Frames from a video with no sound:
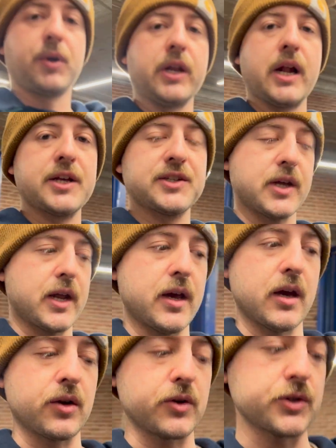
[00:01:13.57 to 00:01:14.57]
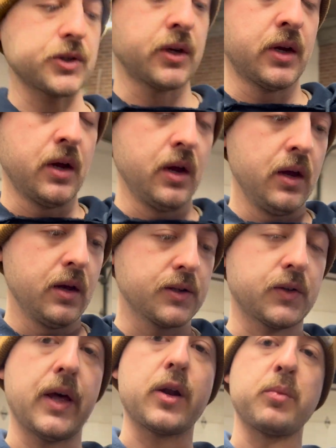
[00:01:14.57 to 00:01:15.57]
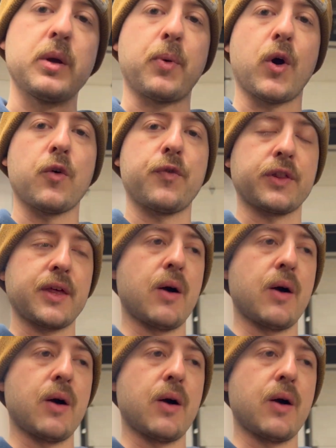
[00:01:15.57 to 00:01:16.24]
nice set of headers. So that'll be perfect.